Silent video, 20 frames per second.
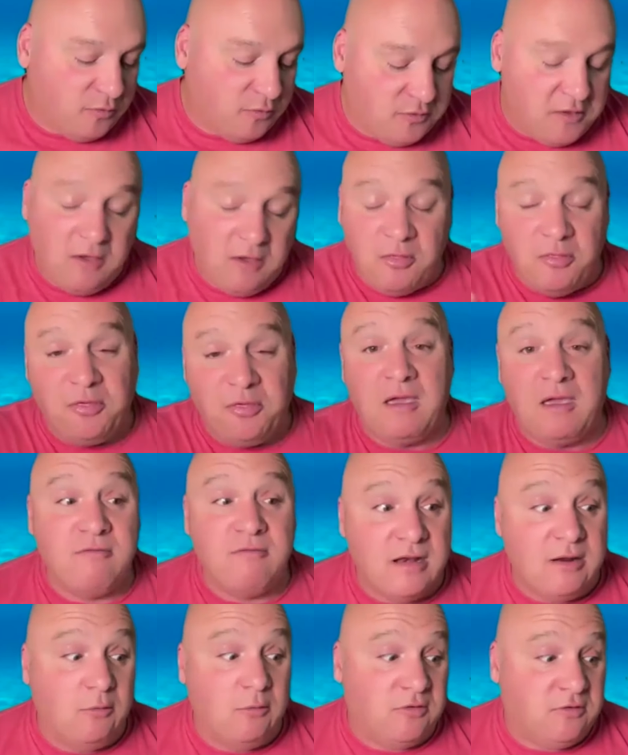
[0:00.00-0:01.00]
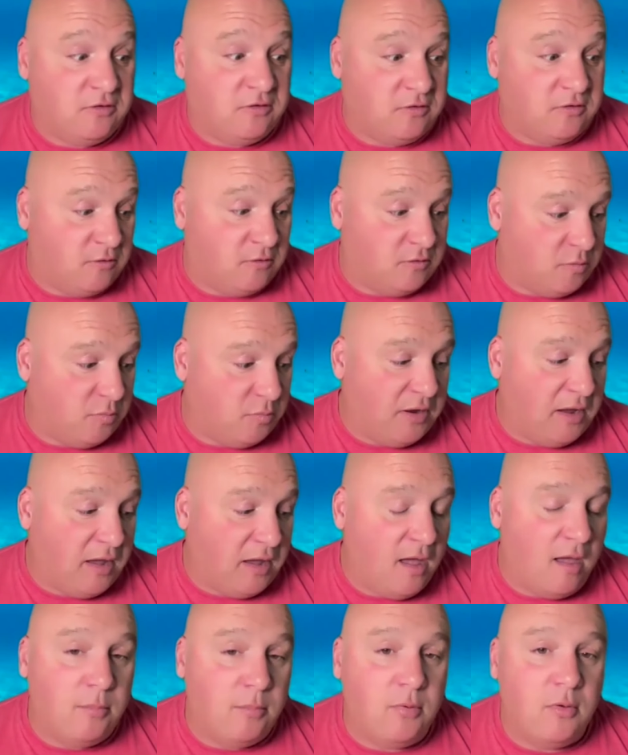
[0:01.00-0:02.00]
The other thing I really wanted to
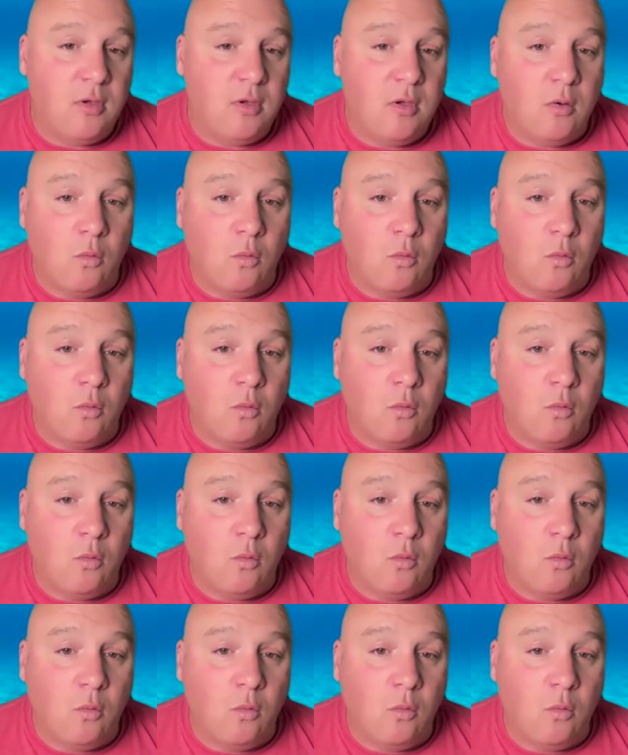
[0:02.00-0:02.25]
bring up